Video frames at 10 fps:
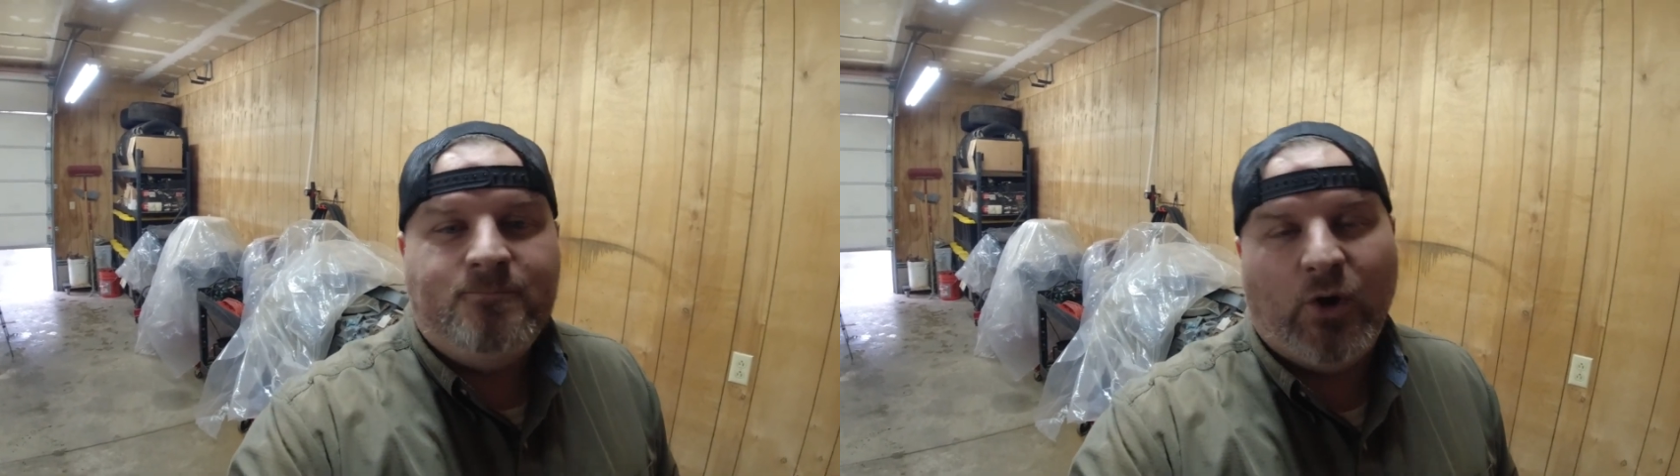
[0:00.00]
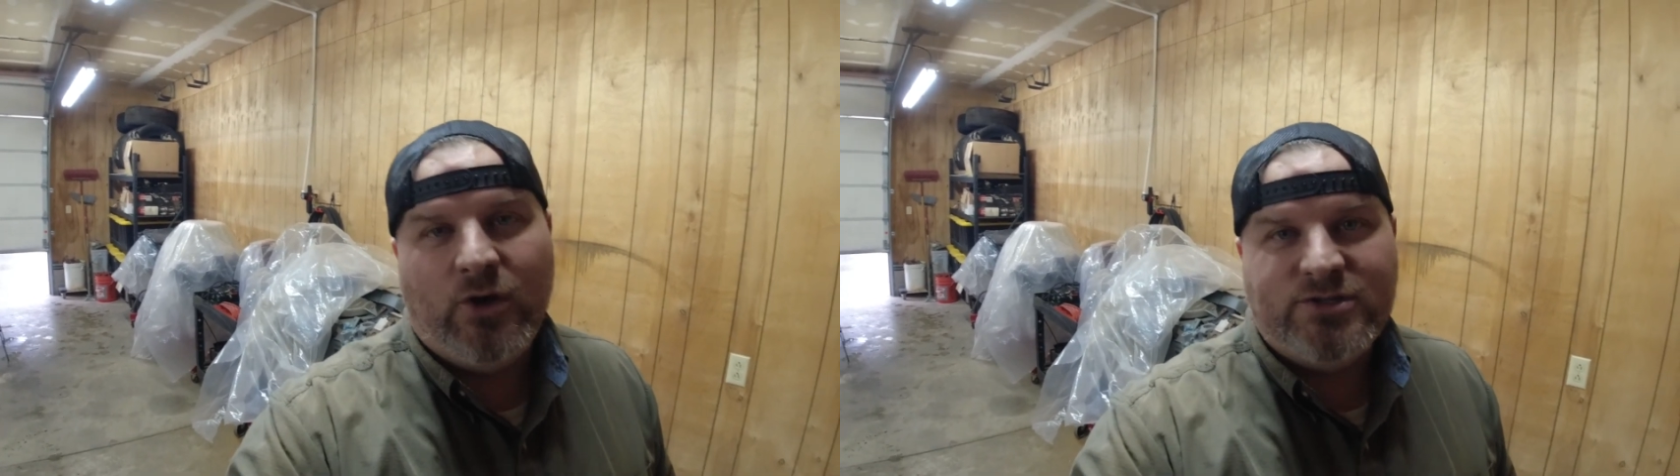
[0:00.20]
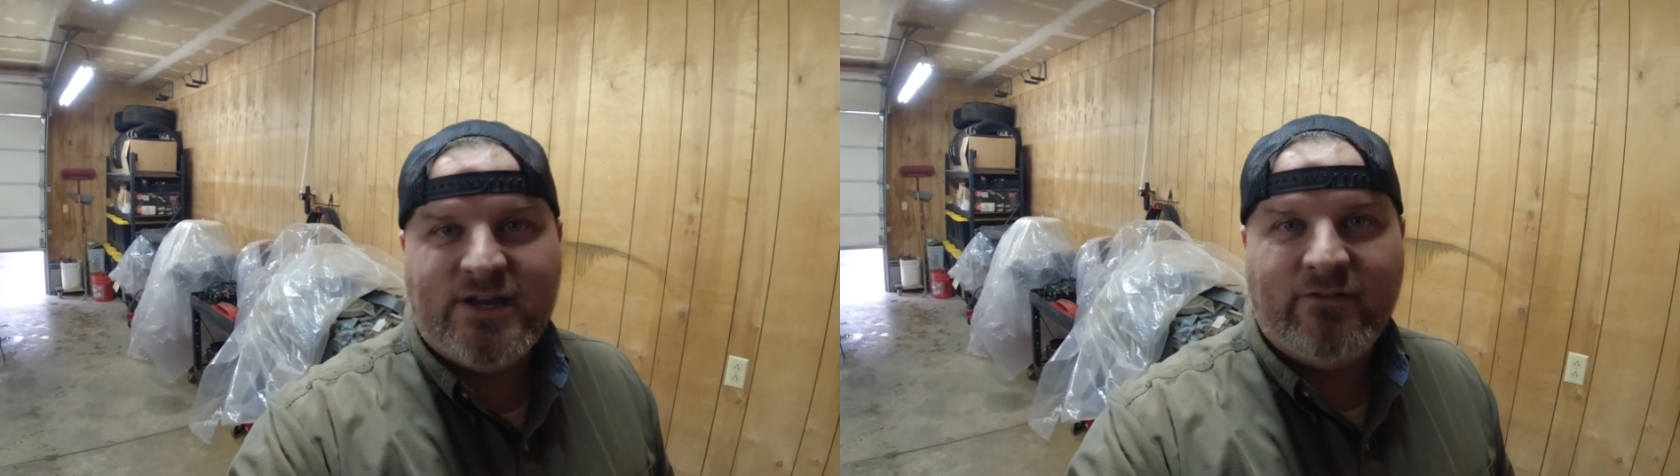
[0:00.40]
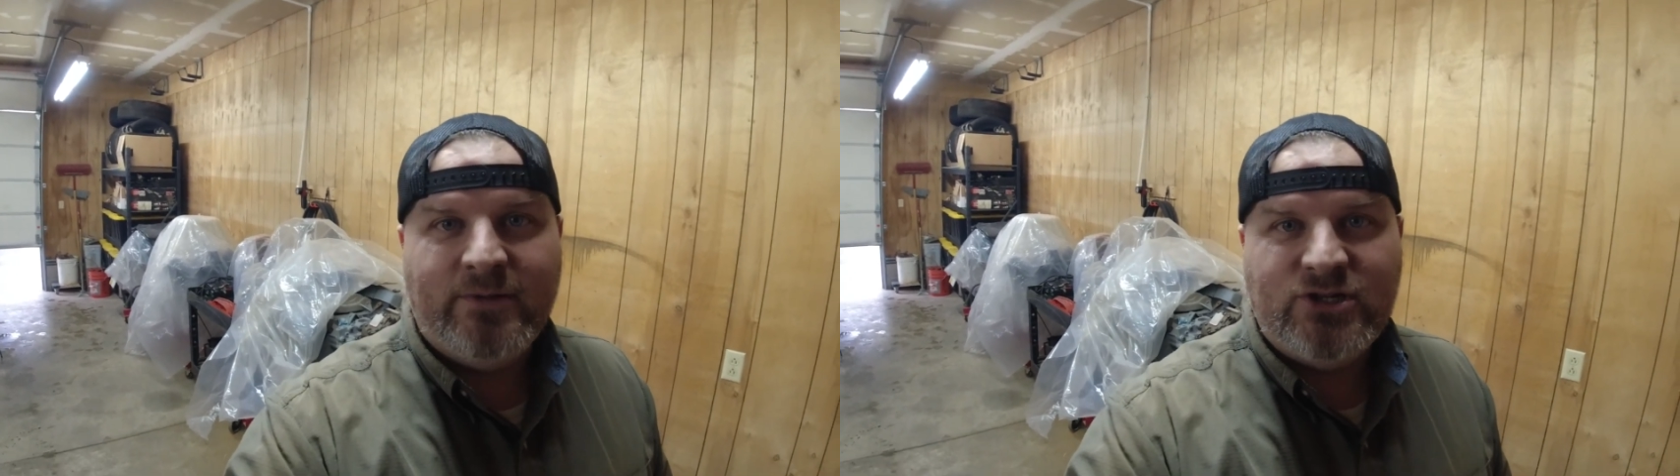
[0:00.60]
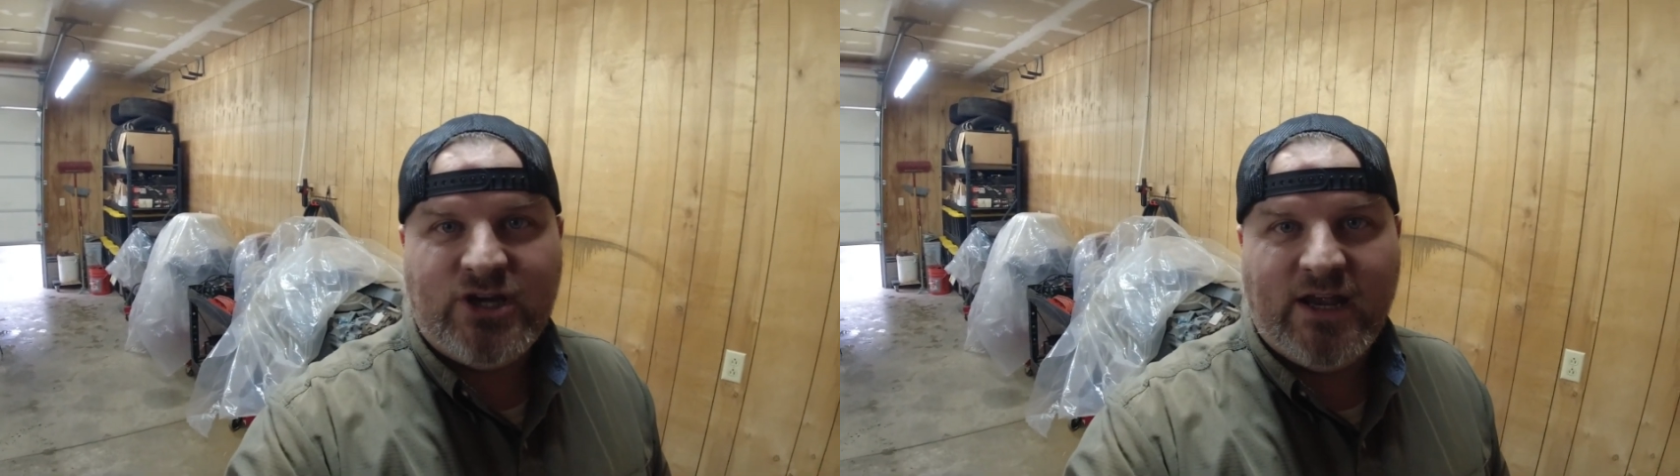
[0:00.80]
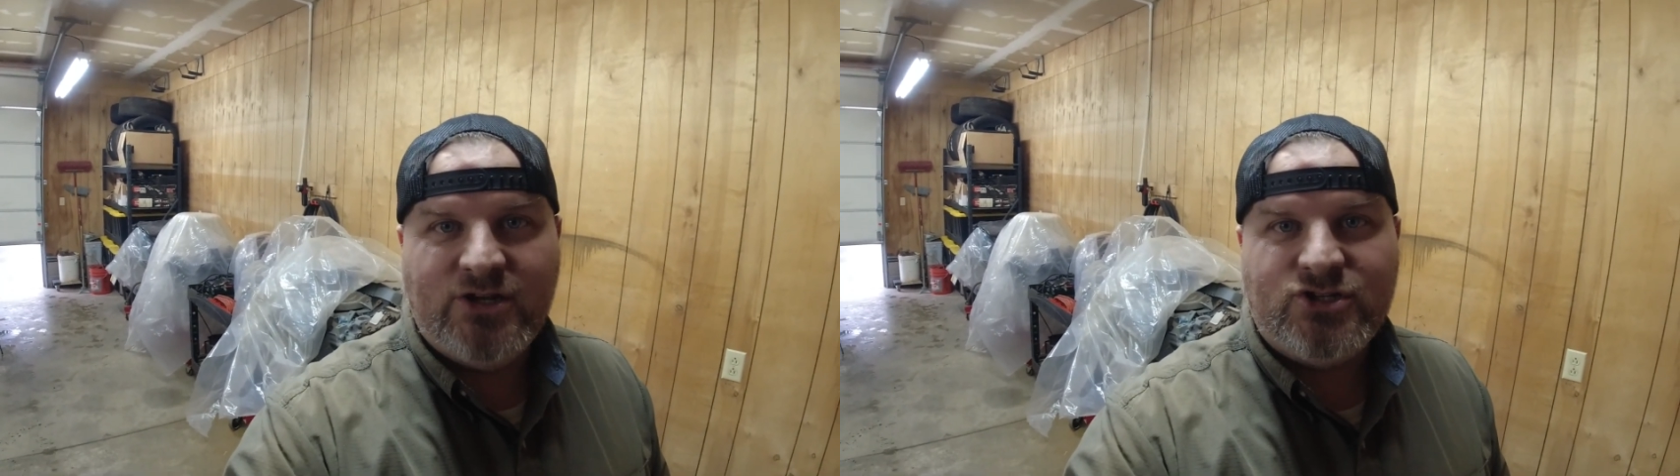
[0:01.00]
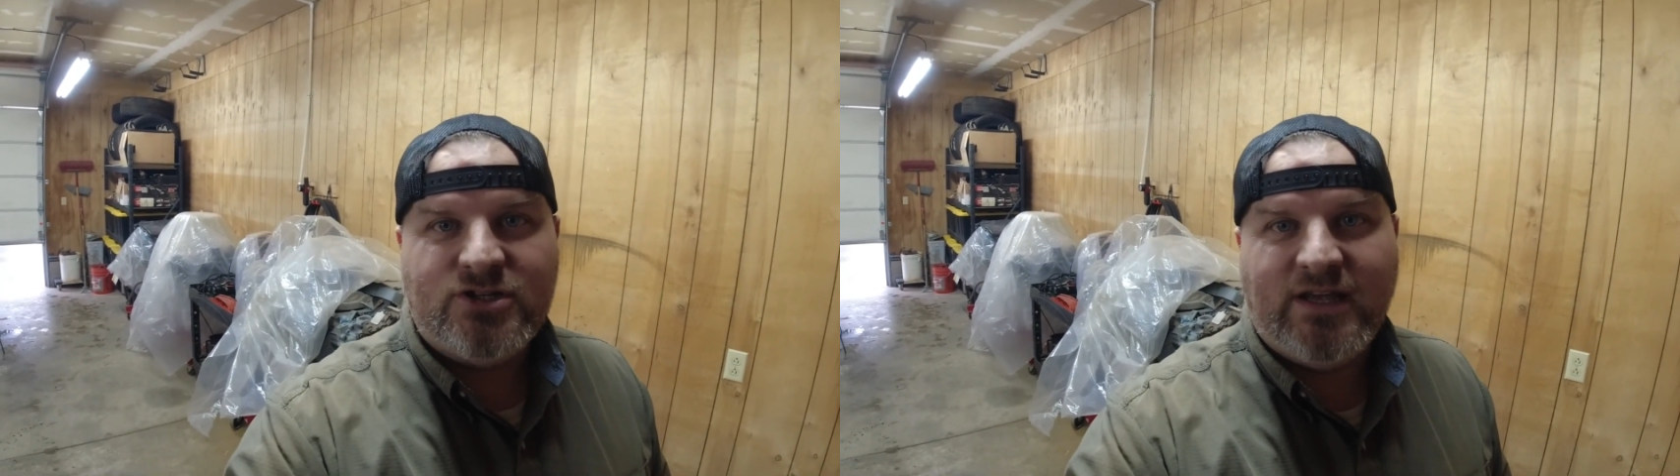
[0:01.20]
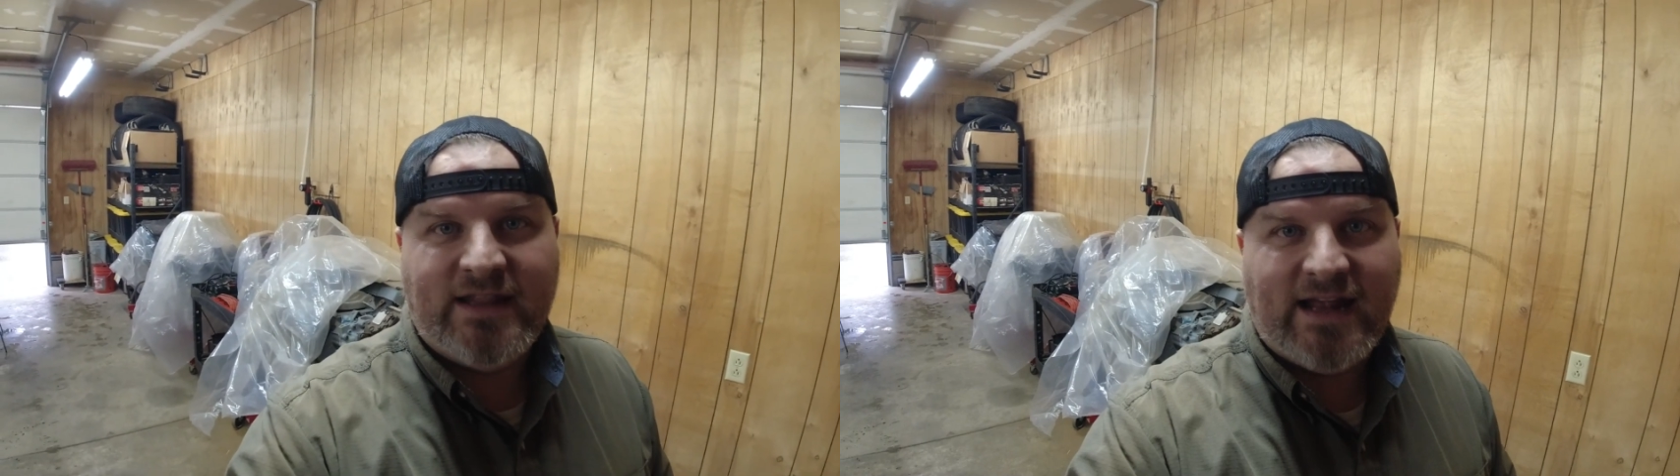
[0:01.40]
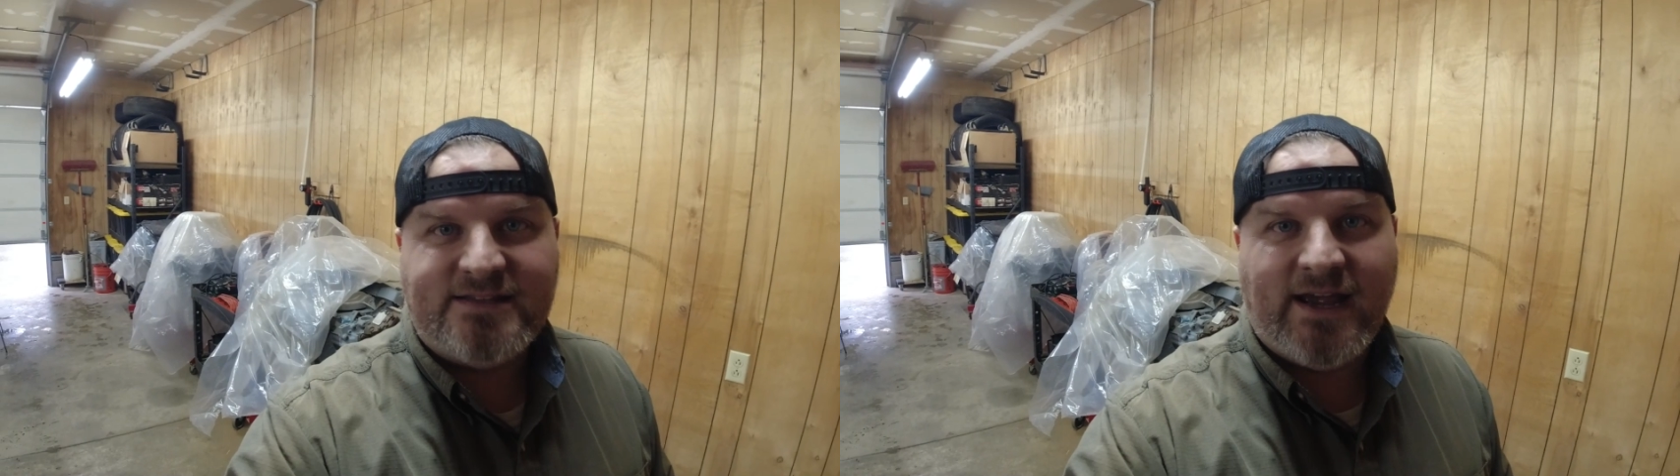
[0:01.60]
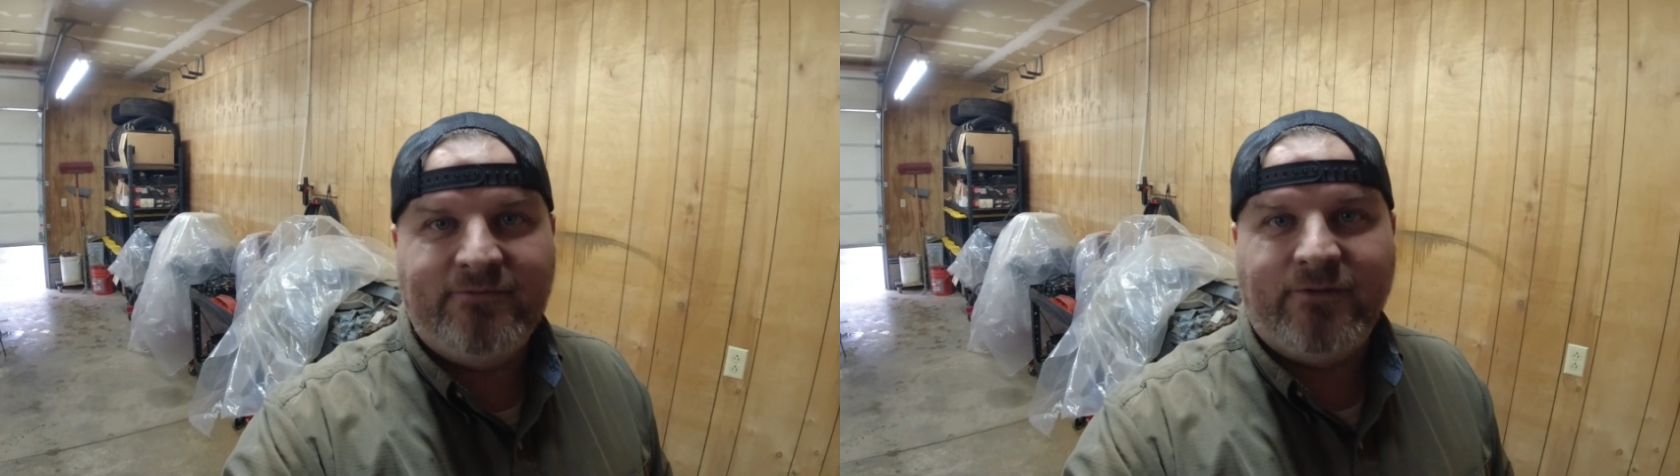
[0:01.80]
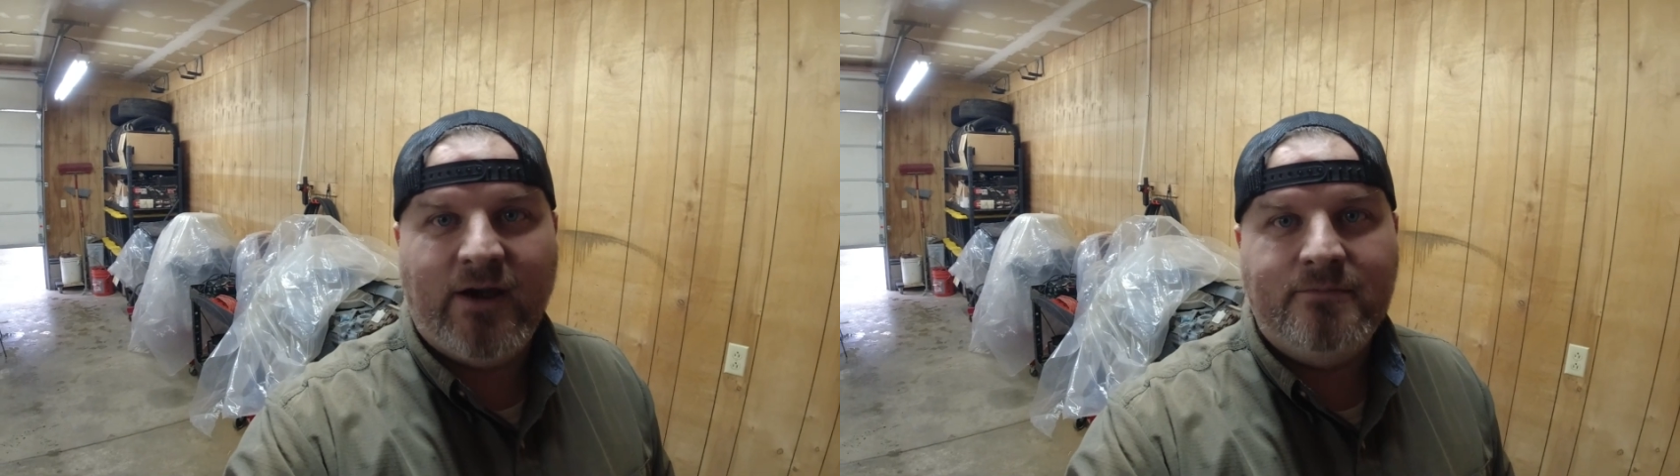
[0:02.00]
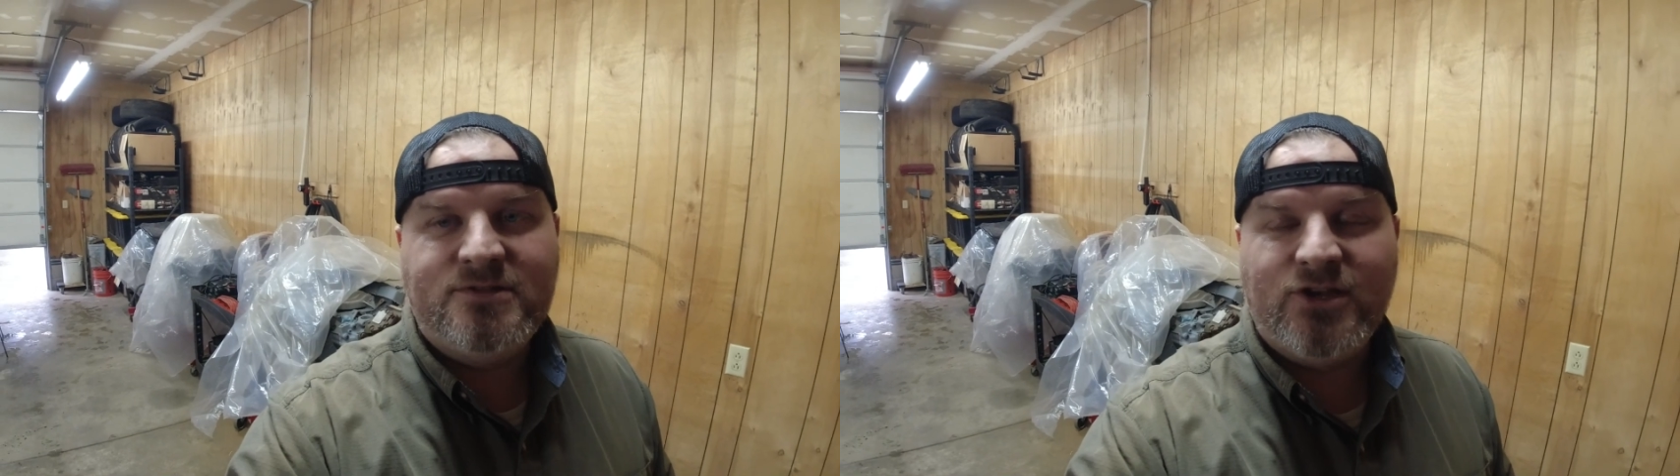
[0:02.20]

the oil's never been changed in that time frame.